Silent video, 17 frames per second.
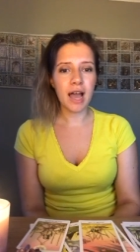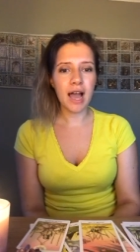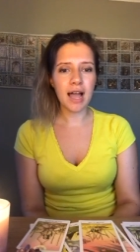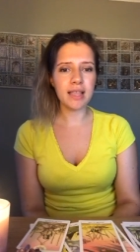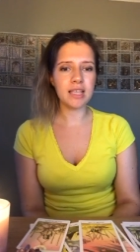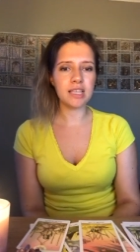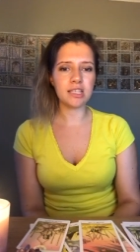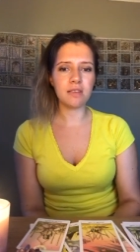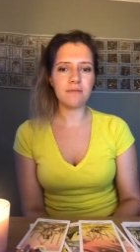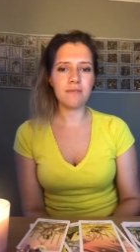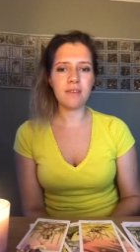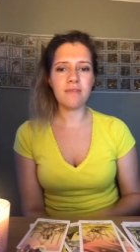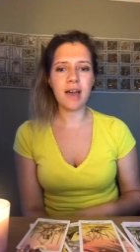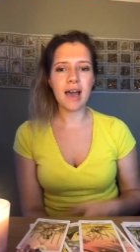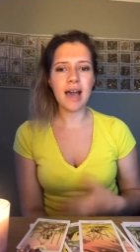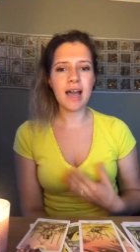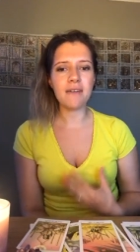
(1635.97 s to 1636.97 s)
And it's something
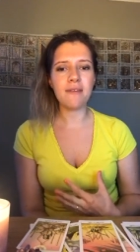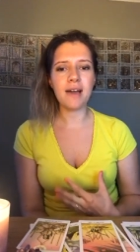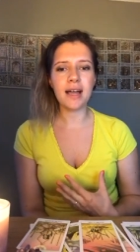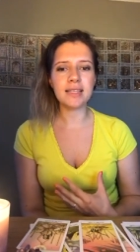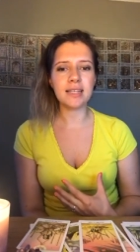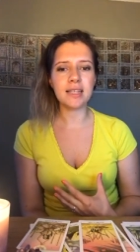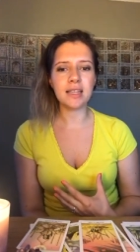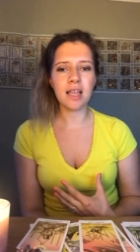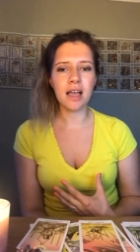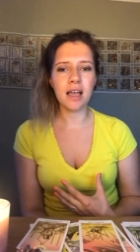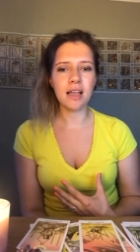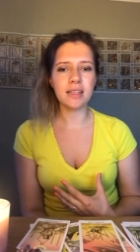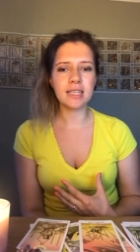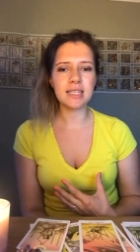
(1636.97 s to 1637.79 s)
that I've had to learn.